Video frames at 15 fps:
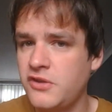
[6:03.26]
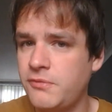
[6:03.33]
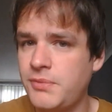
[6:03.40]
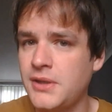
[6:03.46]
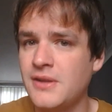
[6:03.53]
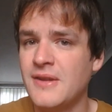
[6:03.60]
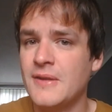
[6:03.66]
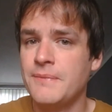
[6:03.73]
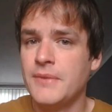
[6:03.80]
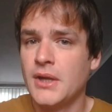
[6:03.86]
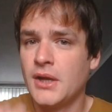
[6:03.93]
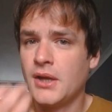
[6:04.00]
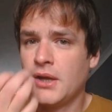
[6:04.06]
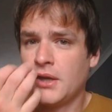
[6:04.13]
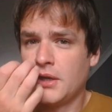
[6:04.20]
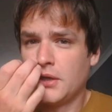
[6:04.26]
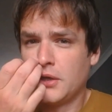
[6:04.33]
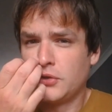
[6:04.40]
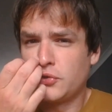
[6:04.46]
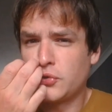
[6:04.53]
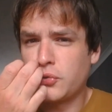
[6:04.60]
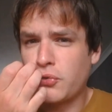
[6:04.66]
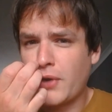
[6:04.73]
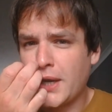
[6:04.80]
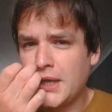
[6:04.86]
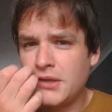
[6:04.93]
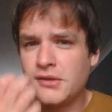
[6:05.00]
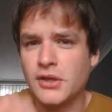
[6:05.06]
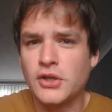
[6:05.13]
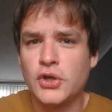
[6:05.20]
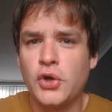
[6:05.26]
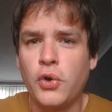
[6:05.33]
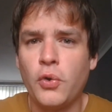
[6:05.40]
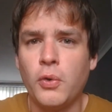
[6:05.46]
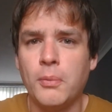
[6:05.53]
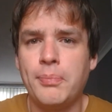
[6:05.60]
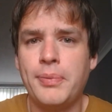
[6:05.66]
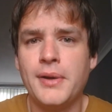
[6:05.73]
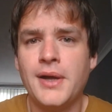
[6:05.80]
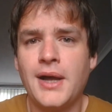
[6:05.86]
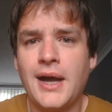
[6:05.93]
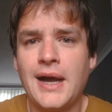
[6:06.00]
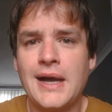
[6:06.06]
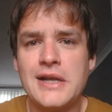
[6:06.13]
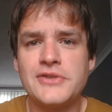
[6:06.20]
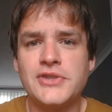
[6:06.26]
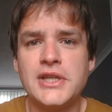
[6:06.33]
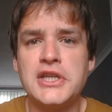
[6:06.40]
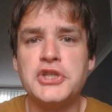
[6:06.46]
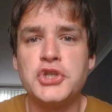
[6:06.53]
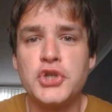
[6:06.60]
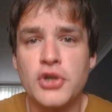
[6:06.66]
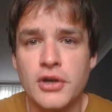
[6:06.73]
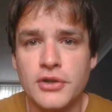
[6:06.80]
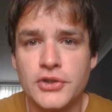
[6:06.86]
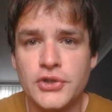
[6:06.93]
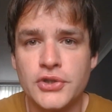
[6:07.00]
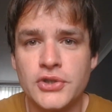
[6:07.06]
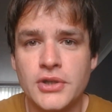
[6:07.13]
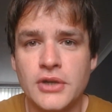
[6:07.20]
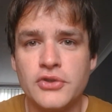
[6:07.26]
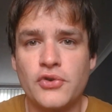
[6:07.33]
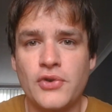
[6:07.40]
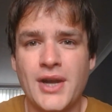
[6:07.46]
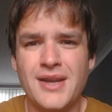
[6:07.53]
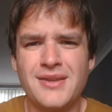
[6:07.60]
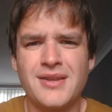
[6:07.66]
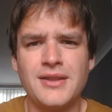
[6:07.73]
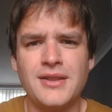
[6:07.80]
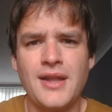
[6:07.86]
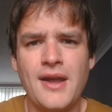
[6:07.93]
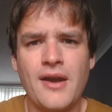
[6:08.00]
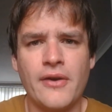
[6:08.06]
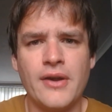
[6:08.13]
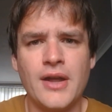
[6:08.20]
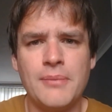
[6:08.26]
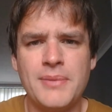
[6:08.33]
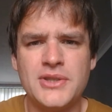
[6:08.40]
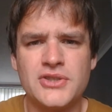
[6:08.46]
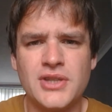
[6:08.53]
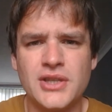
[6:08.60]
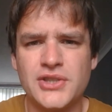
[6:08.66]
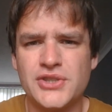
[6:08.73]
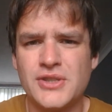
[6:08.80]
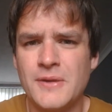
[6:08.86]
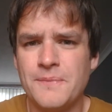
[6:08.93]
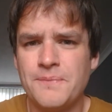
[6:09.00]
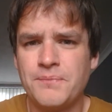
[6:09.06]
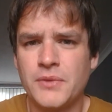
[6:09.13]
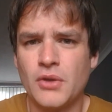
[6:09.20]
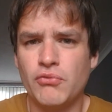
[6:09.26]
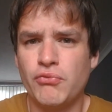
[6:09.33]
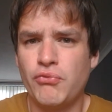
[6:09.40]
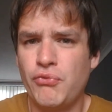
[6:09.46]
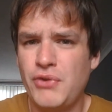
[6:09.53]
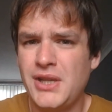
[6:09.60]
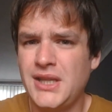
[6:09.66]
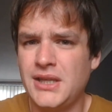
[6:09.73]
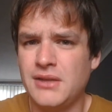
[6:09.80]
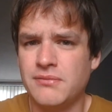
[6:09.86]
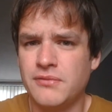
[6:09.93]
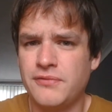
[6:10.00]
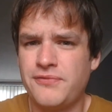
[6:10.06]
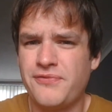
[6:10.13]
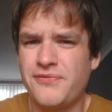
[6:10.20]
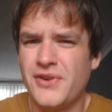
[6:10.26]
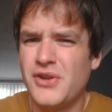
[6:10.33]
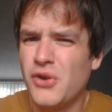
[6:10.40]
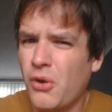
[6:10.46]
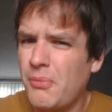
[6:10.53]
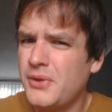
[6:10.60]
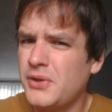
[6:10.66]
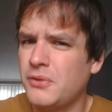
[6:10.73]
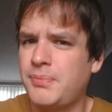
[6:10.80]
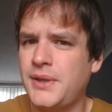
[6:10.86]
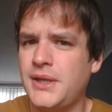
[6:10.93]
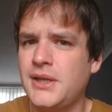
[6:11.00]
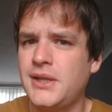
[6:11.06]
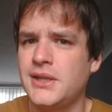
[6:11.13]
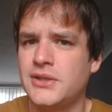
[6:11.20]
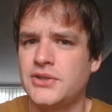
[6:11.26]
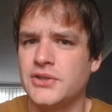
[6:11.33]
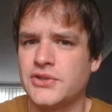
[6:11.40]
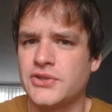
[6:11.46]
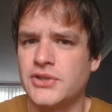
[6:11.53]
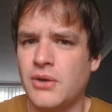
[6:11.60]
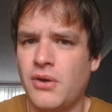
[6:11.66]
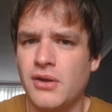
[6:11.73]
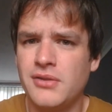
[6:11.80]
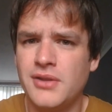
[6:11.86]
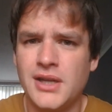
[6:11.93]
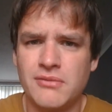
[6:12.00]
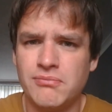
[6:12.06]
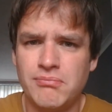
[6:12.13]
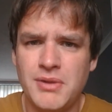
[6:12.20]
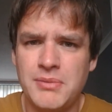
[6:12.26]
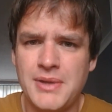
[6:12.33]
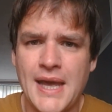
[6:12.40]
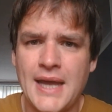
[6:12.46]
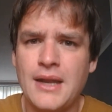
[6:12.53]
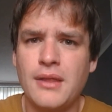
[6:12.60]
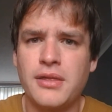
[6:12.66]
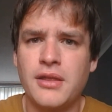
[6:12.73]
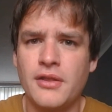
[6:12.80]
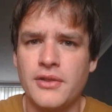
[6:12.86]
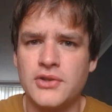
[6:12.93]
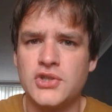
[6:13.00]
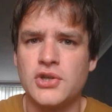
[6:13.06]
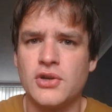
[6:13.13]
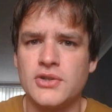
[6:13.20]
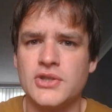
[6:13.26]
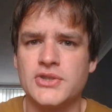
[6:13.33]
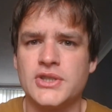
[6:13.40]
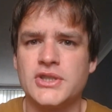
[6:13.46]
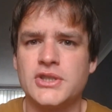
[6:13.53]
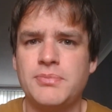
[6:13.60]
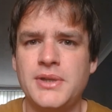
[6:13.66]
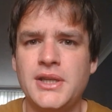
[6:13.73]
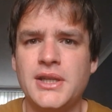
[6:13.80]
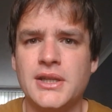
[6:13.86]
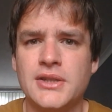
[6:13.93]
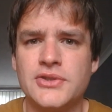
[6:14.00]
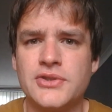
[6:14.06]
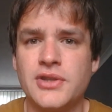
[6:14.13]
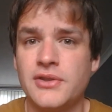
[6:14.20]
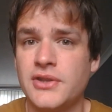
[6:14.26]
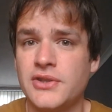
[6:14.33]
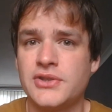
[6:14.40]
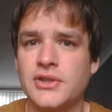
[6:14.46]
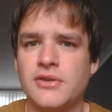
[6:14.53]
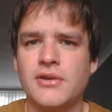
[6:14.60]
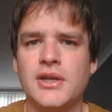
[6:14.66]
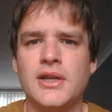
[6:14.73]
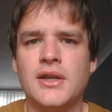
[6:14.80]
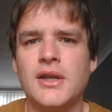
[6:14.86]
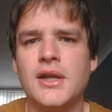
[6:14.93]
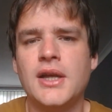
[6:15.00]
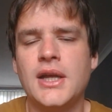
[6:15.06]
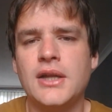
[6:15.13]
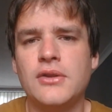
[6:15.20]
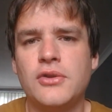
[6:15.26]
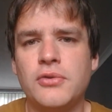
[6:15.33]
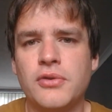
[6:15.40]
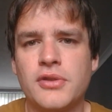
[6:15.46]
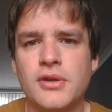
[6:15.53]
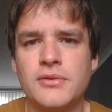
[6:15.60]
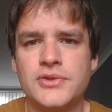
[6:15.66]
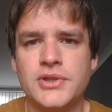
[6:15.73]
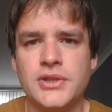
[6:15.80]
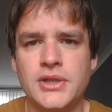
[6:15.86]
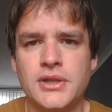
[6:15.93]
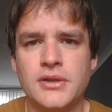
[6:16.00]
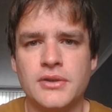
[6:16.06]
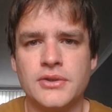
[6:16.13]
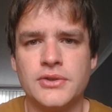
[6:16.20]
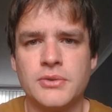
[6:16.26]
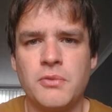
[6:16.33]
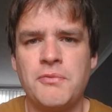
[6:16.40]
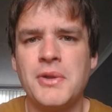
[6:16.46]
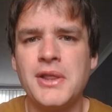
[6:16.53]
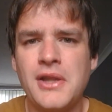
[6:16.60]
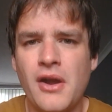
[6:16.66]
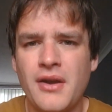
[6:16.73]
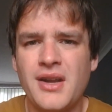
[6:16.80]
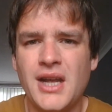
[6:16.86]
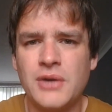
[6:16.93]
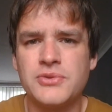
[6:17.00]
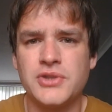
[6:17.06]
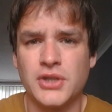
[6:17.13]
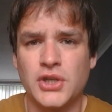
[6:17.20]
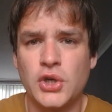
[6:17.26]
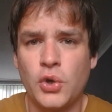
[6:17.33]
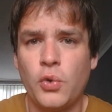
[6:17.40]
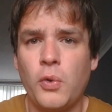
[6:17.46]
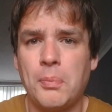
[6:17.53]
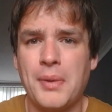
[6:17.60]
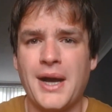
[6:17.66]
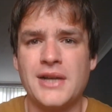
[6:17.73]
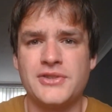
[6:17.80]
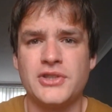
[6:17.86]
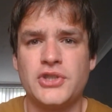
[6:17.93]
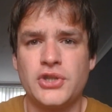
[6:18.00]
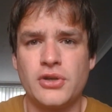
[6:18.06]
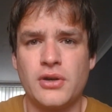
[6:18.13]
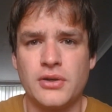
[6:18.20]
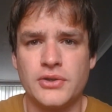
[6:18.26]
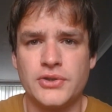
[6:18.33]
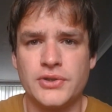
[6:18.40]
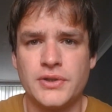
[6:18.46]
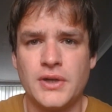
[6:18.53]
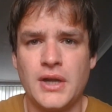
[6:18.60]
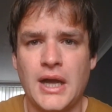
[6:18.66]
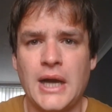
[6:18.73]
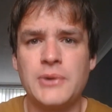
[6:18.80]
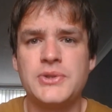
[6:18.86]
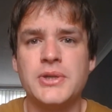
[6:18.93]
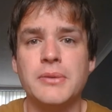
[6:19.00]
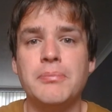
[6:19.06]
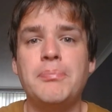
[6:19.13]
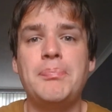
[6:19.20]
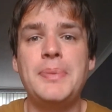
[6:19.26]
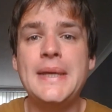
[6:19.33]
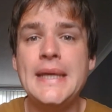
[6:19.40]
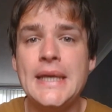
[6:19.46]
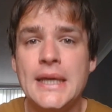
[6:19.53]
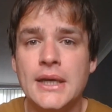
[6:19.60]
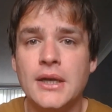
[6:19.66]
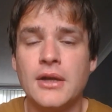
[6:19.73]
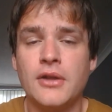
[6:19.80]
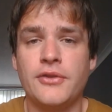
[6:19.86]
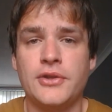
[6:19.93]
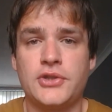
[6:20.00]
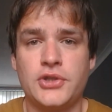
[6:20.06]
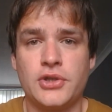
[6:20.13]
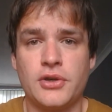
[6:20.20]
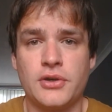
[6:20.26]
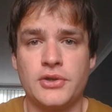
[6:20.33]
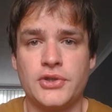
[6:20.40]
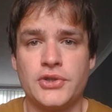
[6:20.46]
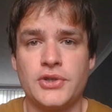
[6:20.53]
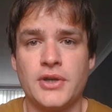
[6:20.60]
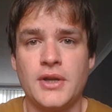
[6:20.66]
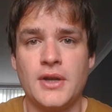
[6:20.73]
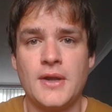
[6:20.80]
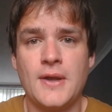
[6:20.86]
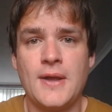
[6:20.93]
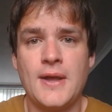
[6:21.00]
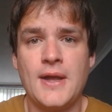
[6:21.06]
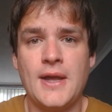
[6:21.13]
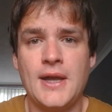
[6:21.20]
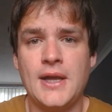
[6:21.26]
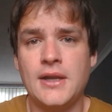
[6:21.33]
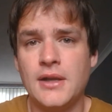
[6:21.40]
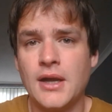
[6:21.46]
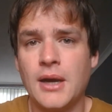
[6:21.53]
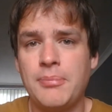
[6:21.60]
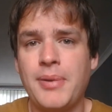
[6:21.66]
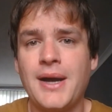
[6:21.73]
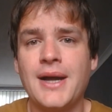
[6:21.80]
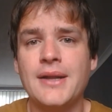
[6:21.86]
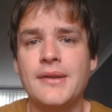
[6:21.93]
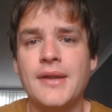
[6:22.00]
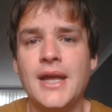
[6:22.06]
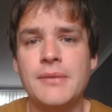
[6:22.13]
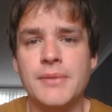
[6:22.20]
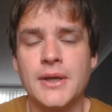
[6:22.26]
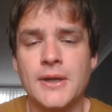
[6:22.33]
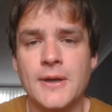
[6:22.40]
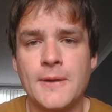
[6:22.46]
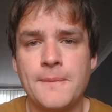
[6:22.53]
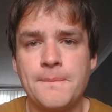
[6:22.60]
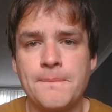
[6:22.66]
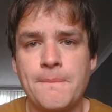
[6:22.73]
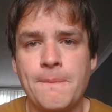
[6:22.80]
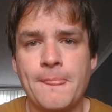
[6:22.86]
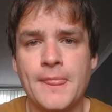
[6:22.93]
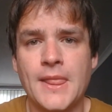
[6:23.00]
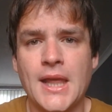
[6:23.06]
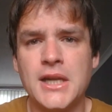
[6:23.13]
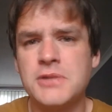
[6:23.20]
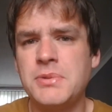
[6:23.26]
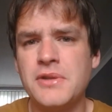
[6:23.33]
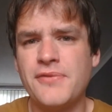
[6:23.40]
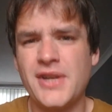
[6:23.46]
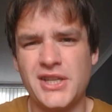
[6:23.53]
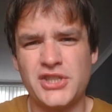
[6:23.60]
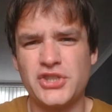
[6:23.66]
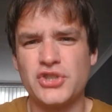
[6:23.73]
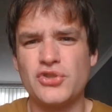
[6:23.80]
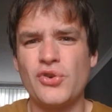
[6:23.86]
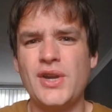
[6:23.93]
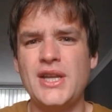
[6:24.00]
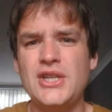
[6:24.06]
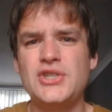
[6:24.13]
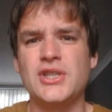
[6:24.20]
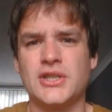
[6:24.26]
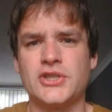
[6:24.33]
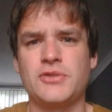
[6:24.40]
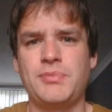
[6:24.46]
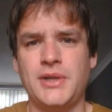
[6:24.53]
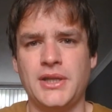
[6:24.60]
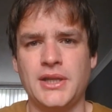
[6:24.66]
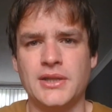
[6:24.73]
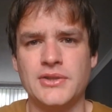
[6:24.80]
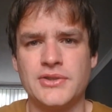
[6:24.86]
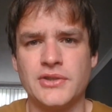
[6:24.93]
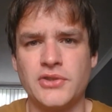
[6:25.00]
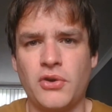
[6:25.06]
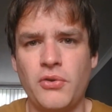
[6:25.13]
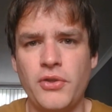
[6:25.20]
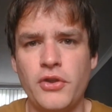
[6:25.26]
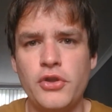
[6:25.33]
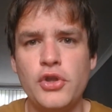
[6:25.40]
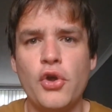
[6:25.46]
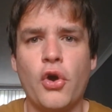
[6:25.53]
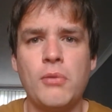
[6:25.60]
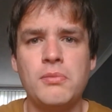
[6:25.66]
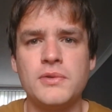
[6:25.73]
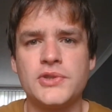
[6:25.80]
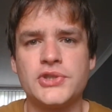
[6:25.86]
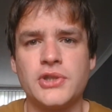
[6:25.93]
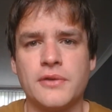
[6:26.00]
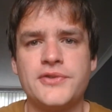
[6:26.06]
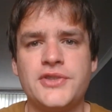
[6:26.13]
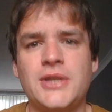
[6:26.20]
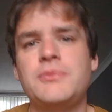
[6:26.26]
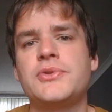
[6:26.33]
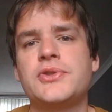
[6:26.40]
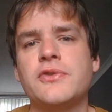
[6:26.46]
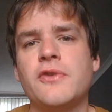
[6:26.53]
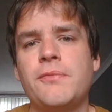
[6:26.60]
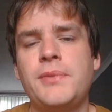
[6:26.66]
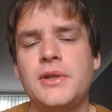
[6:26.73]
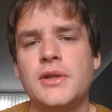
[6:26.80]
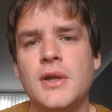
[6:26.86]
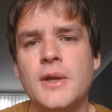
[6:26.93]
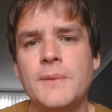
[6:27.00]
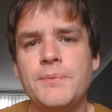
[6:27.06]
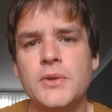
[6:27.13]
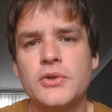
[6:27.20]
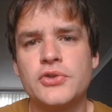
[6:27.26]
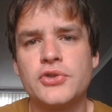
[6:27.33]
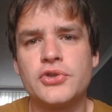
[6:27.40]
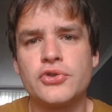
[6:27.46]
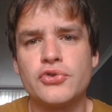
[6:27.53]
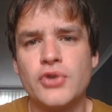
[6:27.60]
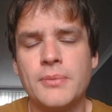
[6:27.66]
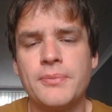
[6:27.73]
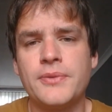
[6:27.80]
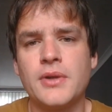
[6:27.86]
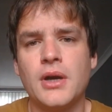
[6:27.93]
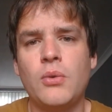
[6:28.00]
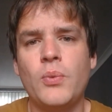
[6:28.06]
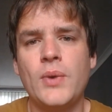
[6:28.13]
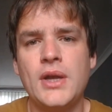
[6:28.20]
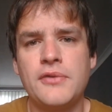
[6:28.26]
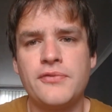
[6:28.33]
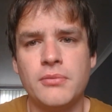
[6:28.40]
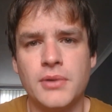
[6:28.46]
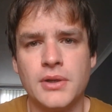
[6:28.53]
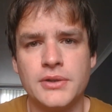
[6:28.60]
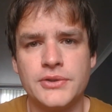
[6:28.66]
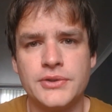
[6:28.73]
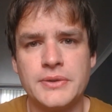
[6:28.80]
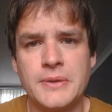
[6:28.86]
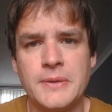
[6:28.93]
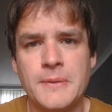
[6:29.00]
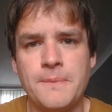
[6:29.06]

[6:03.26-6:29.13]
we've been trying to cope as a church and trying to learn amidst this really phenomenal period just now, unlike maybe anything that the church has experienced to this degree in 2000 years. We've been learning how to cope as a church. How to be the church in a pandemic. And it's been a very strange experience as all the normal stuff seems to have been stripped away from us.